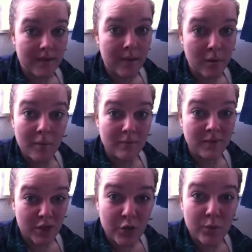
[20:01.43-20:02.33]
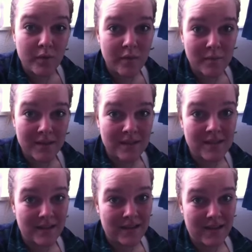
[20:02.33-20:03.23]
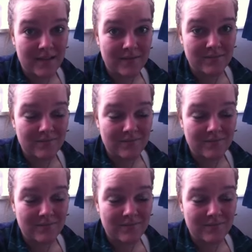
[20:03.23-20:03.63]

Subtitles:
I bought 2 of them at Disneyland.